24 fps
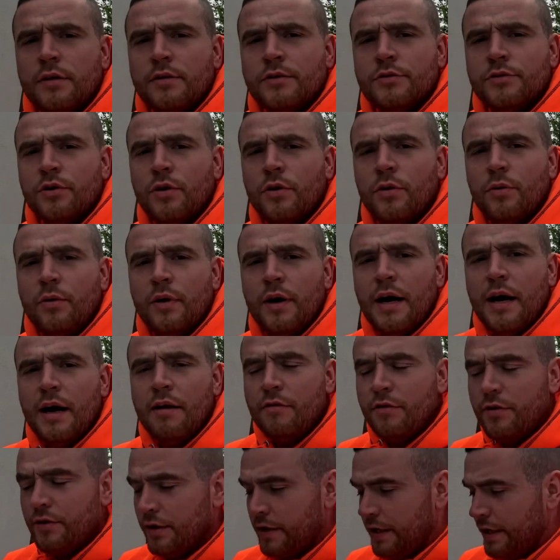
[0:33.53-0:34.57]
So
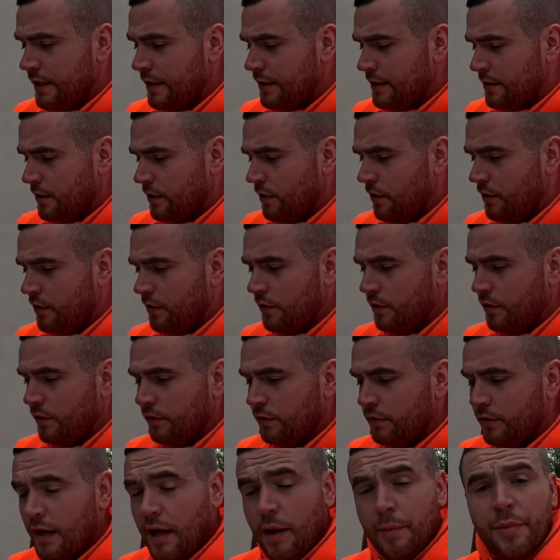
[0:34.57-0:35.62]
Aaron is
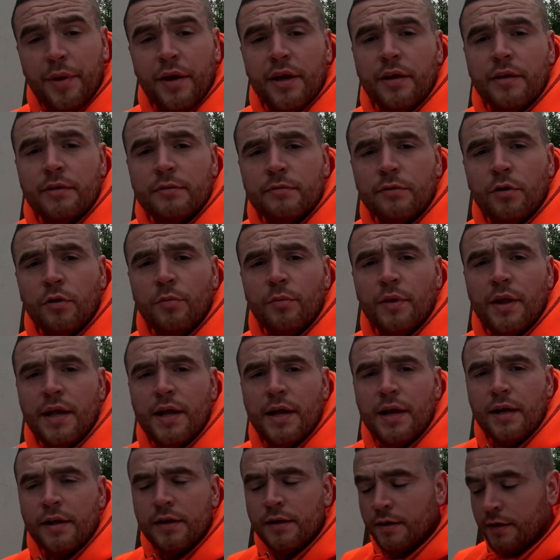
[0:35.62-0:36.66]
all happy up
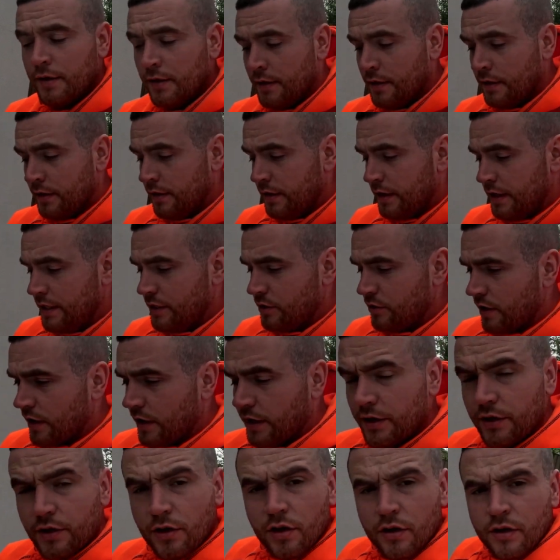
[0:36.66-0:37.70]
there, he's
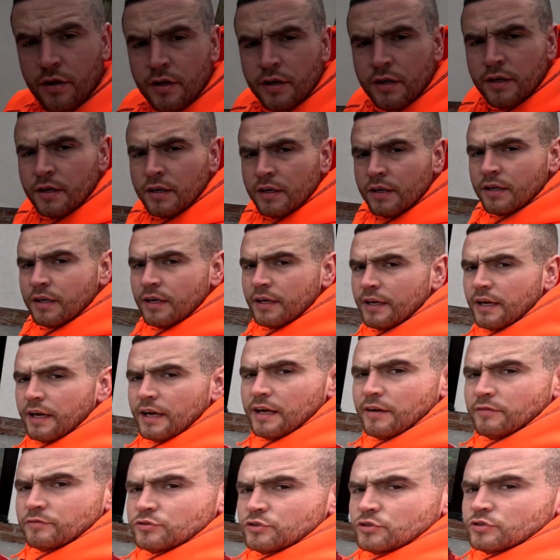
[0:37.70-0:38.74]
cracking on.
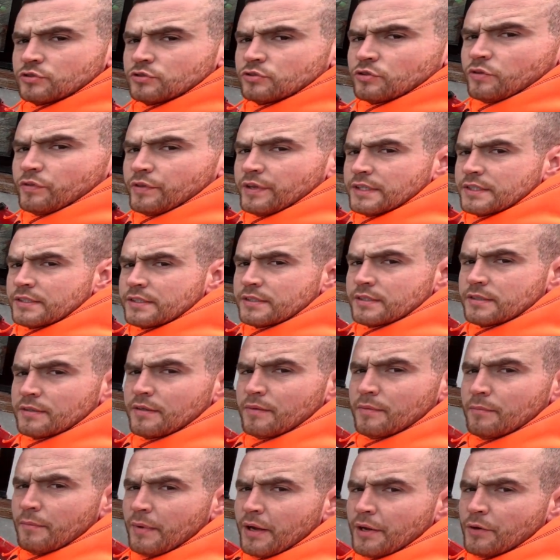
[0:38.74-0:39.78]
I've just done this
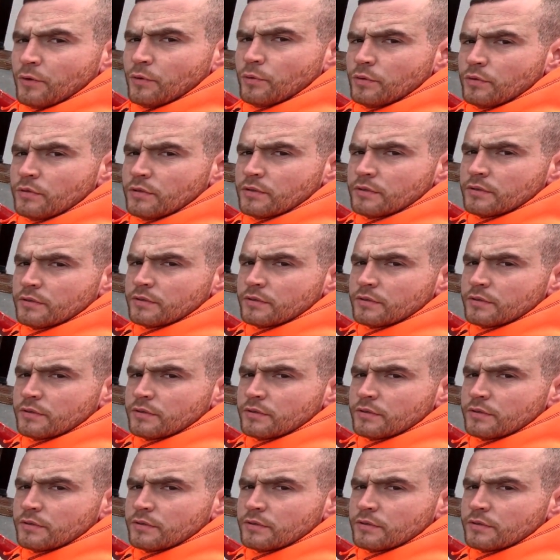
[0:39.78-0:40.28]
manhole,